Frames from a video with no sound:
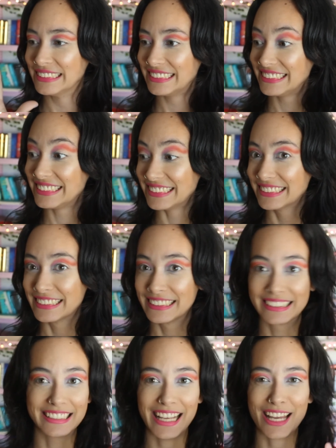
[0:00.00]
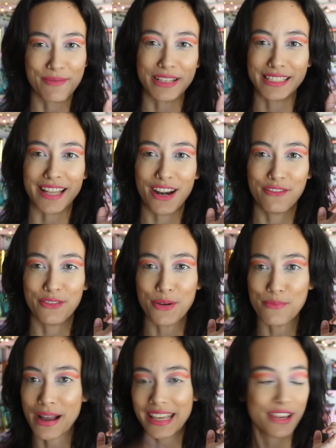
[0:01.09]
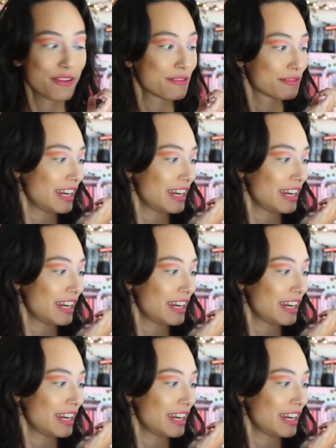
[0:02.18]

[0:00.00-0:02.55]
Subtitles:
And I'm excited for my year of